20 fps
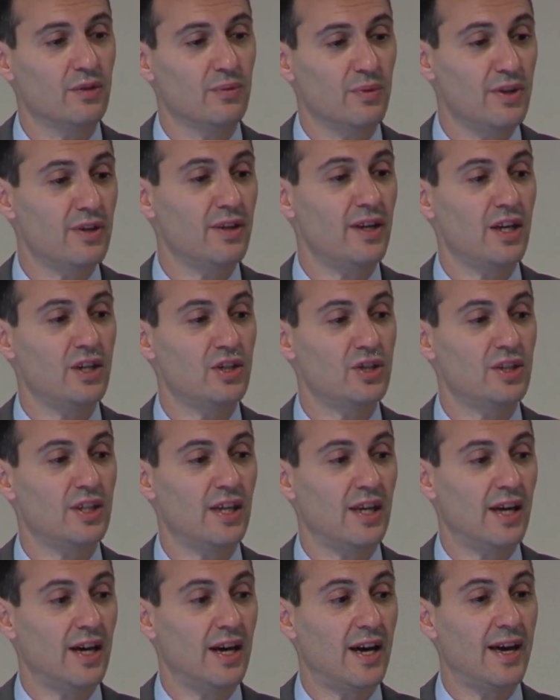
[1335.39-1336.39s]
with an
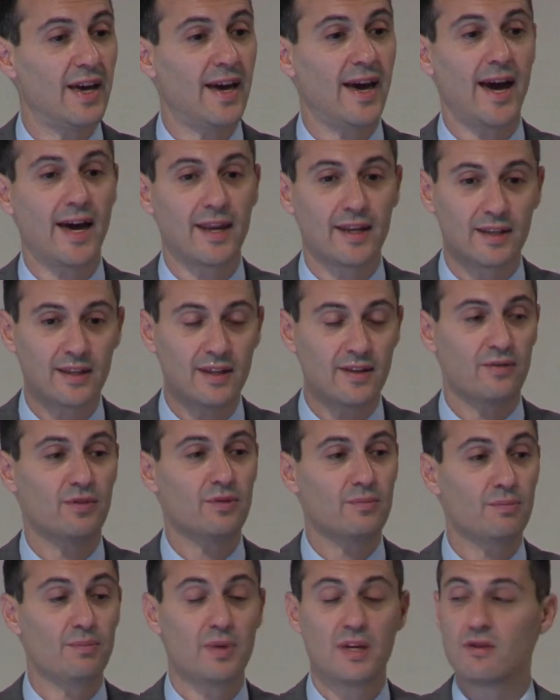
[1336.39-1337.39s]
HCAI at a
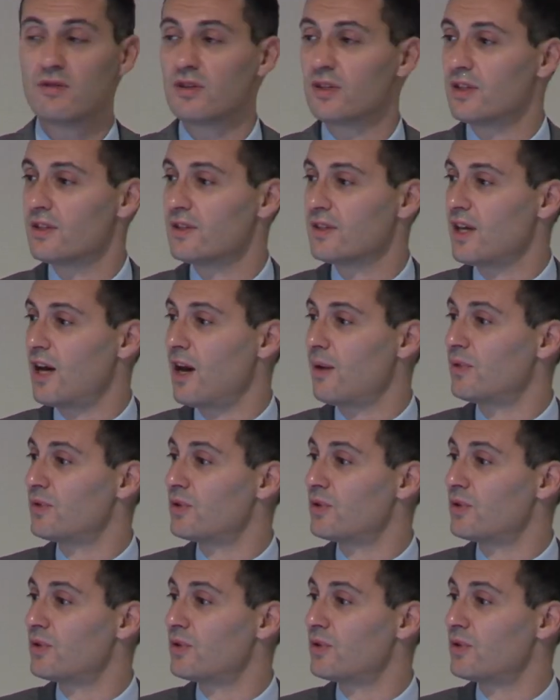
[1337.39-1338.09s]
given period in time,